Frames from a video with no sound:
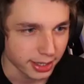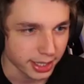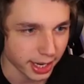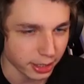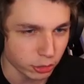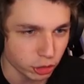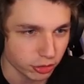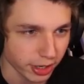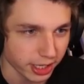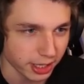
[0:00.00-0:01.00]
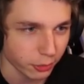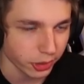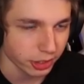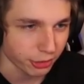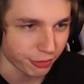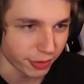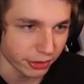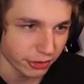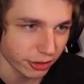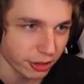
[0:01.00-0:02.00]
Can I go train at where these
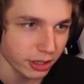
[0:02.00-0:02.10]
fists are?